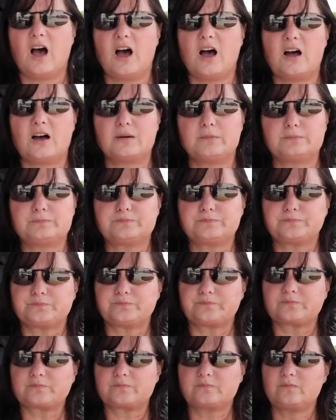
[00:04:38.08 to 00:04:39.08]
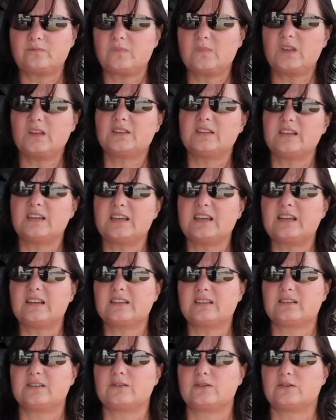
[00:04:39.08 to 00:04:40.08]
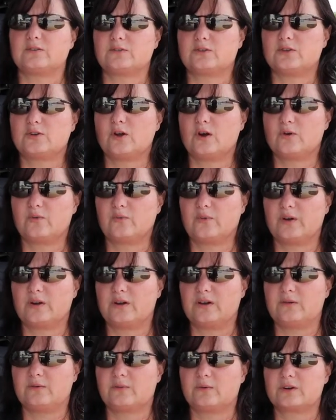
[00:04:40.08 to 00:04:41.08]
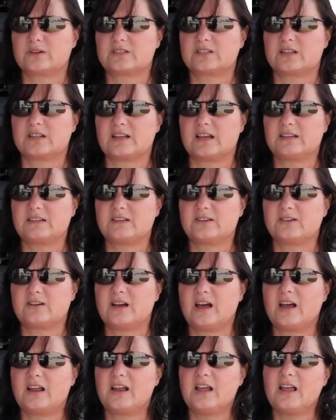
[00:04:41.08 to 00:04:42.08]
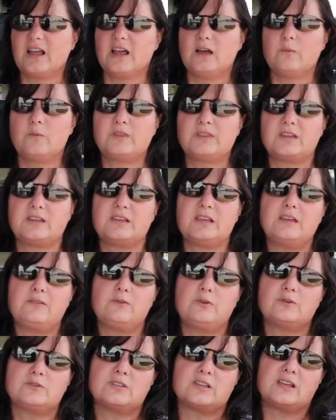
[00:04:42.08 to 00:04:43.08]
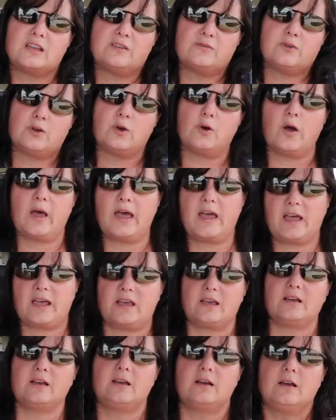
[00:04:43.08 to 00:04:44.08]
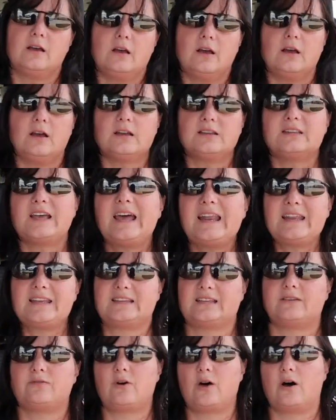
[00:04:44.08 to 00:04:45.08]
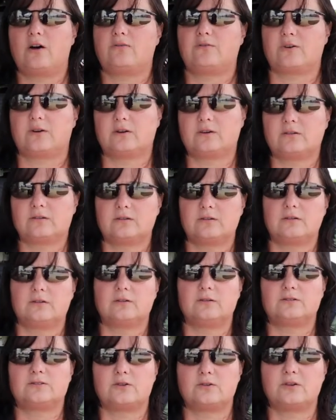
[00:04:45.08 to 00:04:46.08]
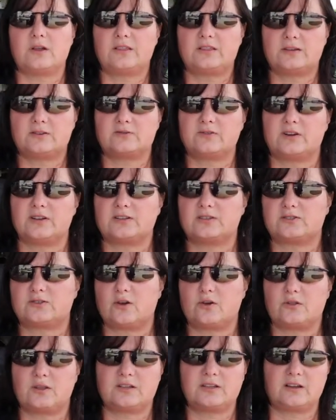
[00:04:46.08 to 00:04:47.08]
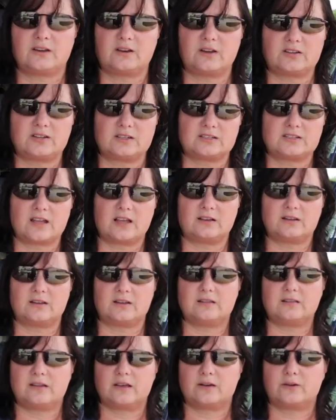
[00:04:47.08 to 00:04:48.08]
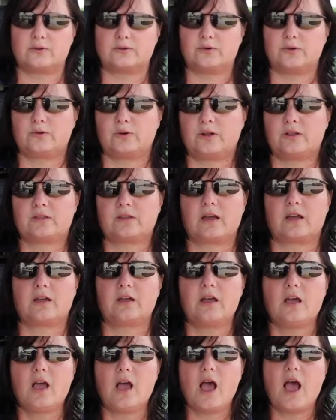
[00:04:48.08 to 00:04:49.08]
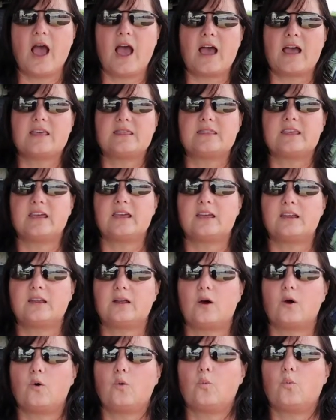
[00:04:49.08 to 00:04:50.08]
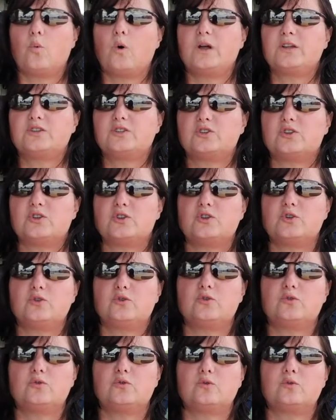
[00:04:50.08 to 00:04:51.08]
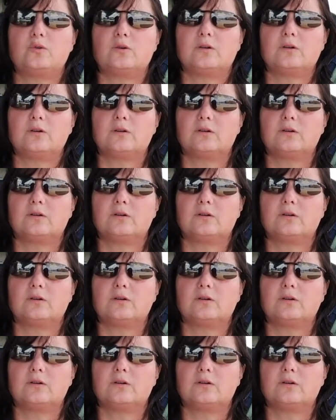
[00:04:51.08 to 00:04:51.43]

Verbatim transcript: um, to get to, to know if we were selected or not. And what they give you is they give you a tentative offer. So nothing's written in stone. They tell you not to sell anything or do anything. And then once you